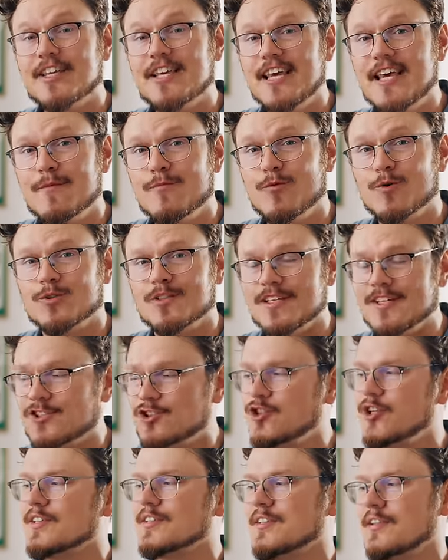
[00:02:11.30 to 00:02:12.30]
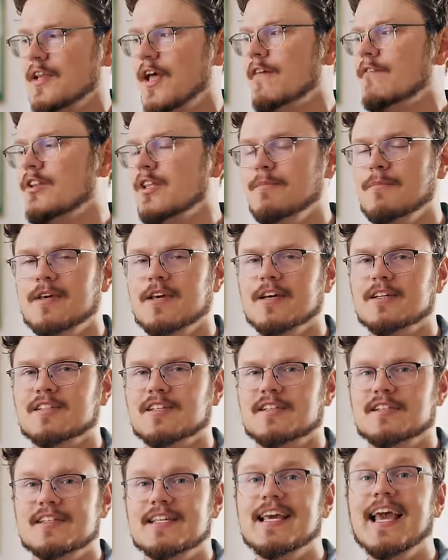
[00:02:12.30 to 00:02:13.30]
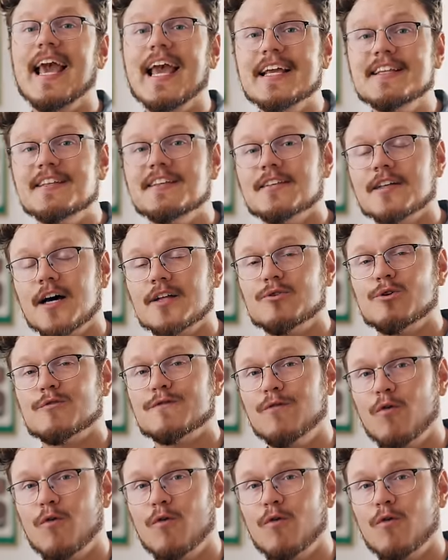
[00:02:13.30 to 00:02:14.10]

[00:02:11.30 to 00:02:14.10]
the keyboard is just lovely because it's the 1800